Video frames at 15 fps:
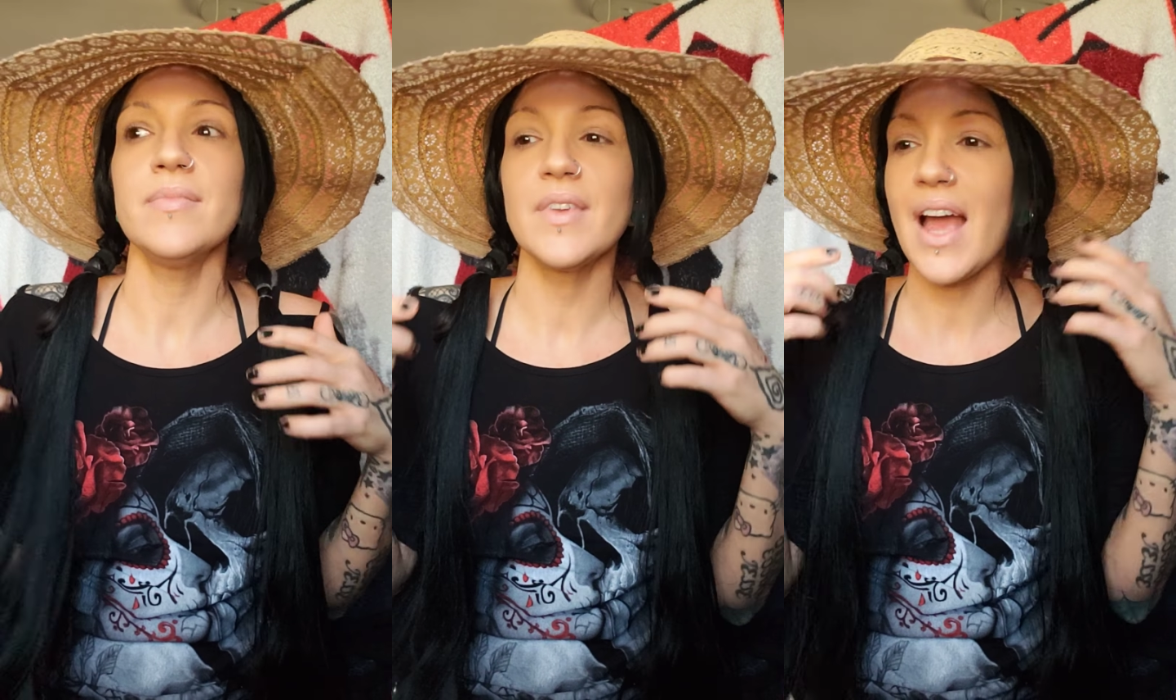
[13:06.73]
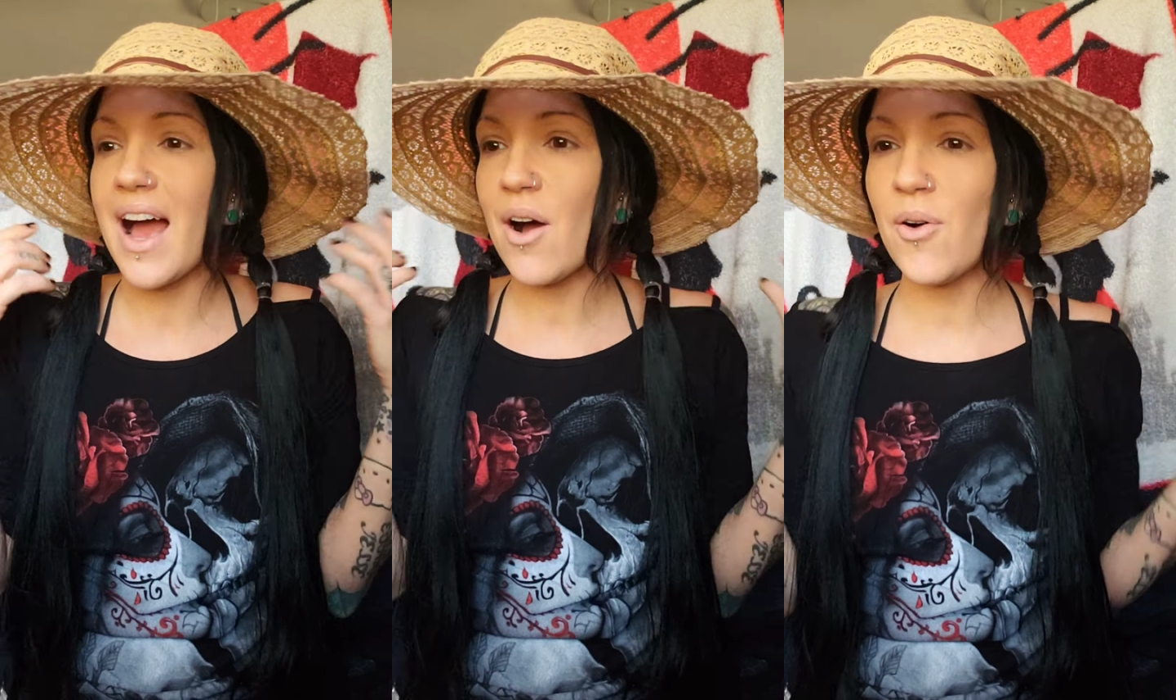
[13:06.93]

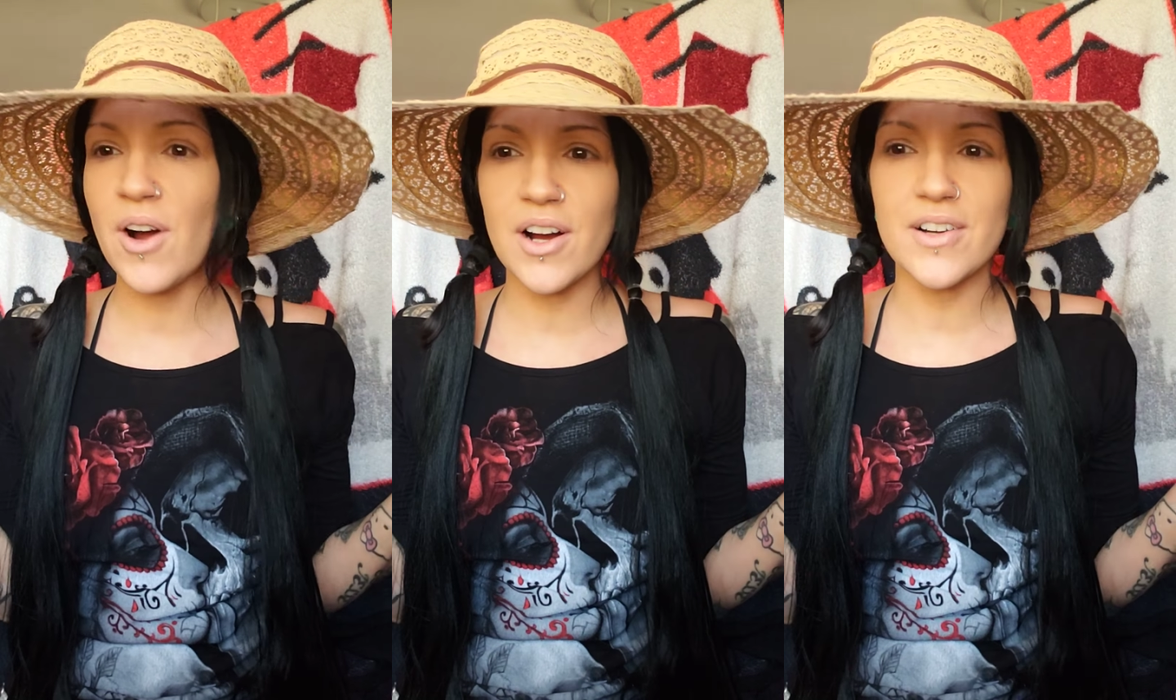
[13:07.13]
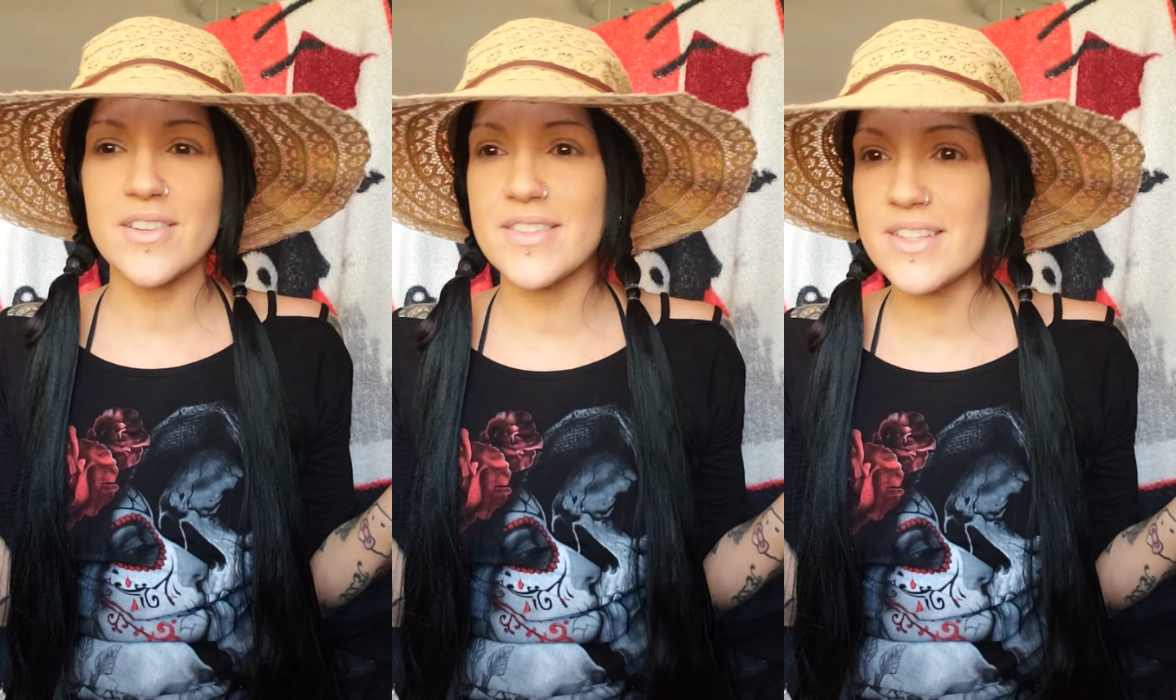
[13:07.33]
how
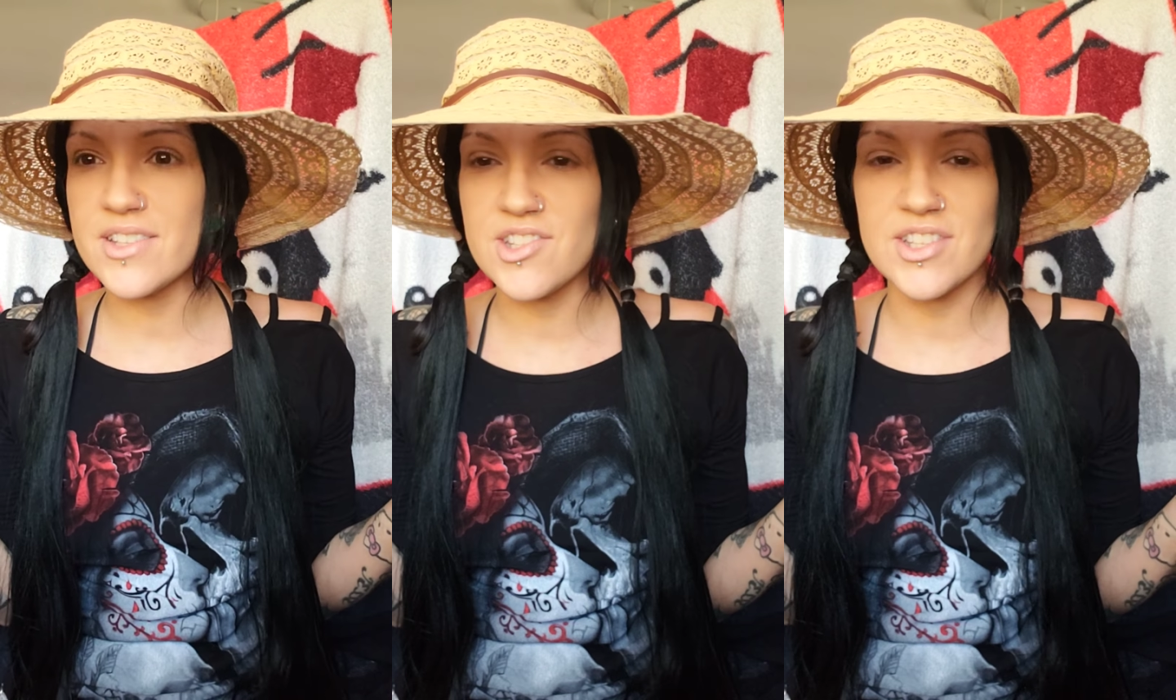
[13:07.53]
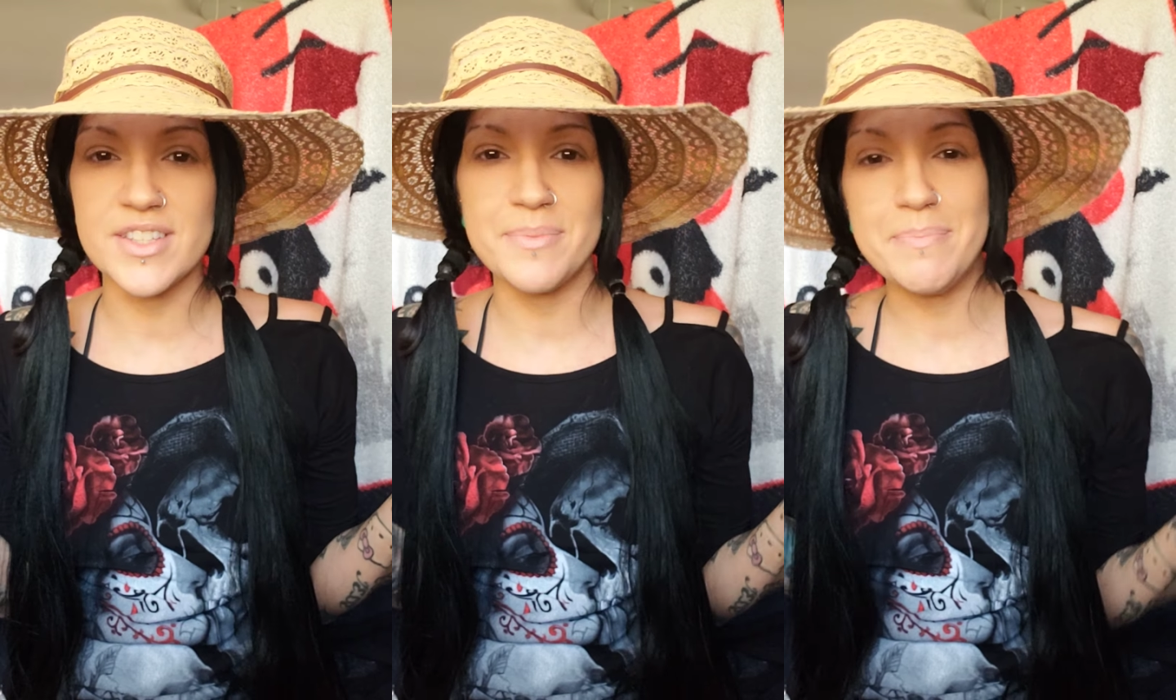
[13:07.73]
hard is it
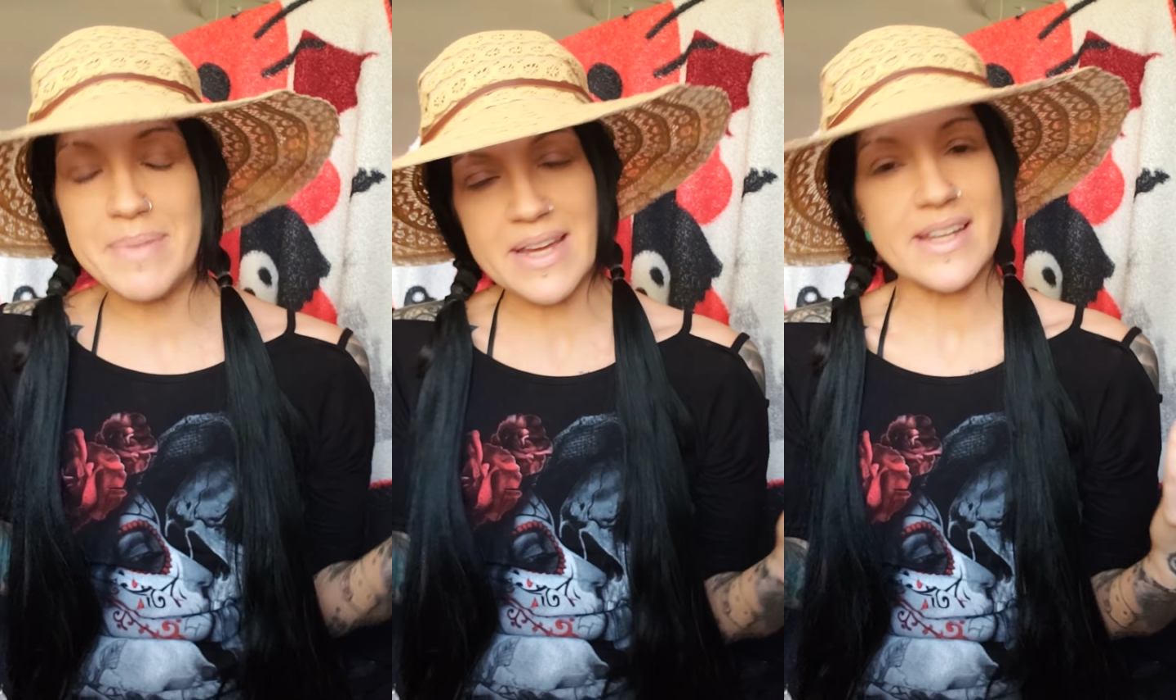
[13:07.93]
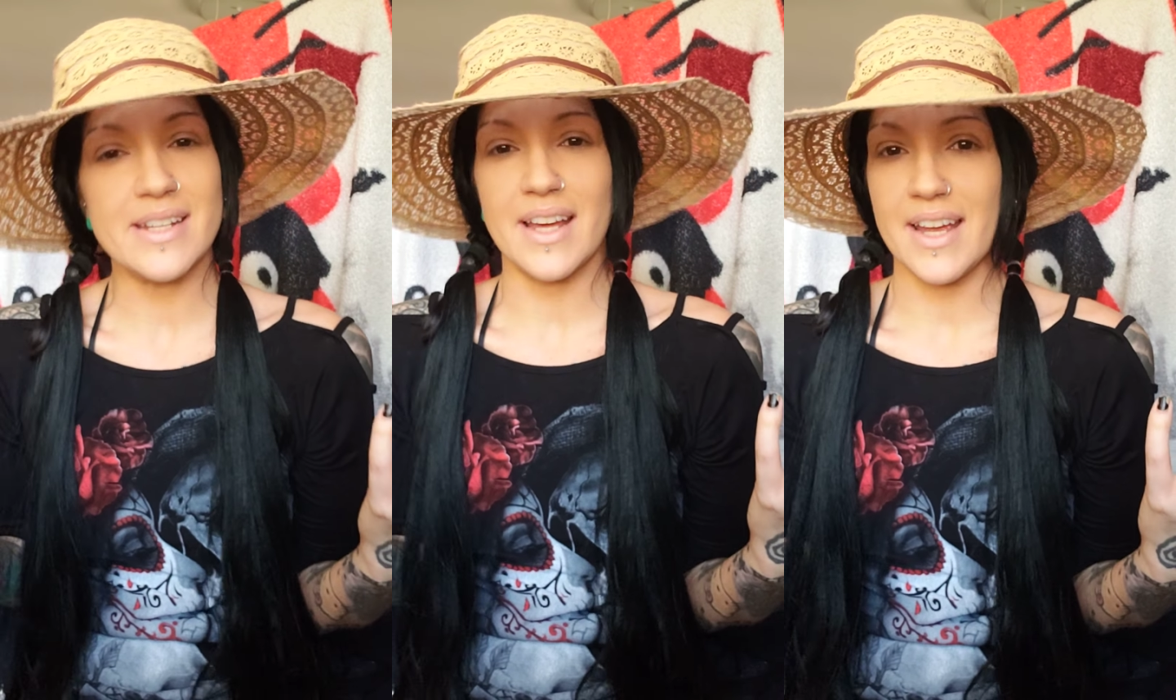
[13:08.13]
to just
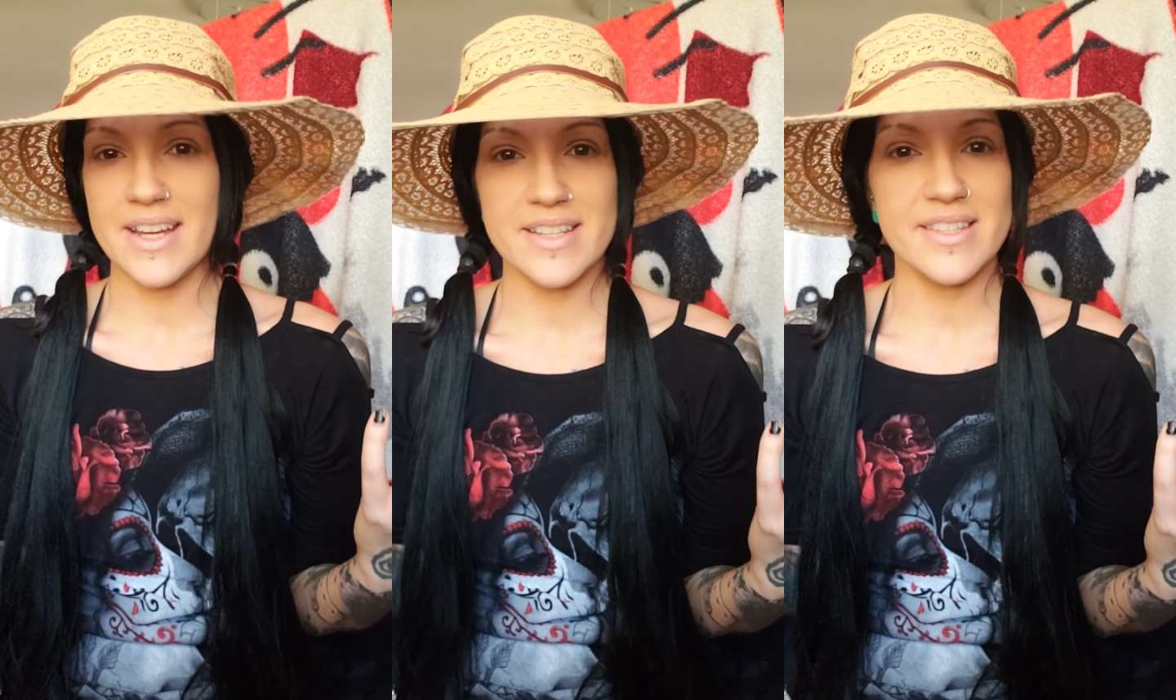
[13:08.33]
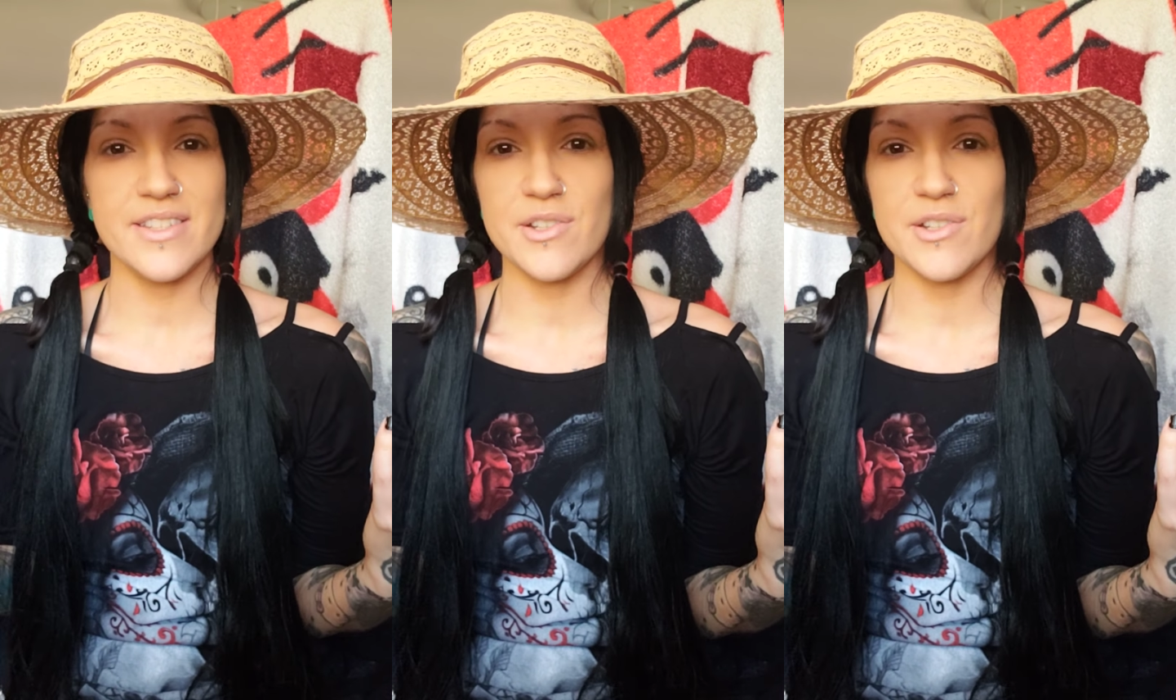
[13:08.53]
be nice